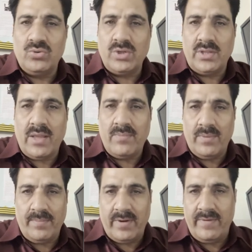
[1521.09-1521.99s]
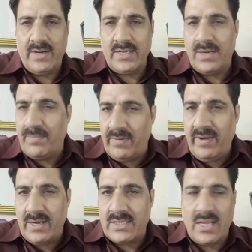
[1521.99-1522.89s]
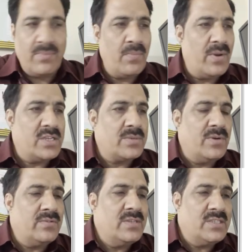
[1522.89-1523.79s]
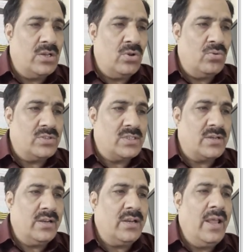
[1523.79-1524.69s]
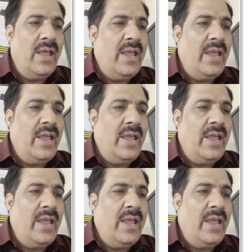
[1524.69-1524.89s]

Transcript: used in the it prevents the apoplast pathway. Cellulose is correct.